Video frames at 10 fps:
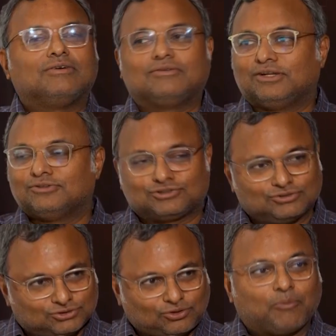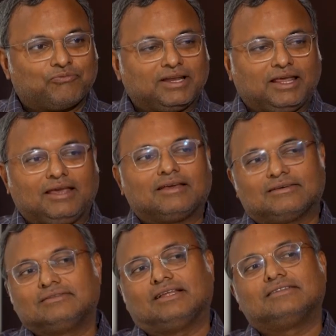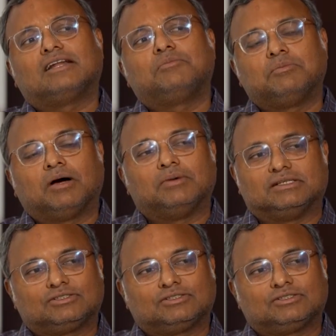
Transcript: you stop winning, then there'll be murmurs,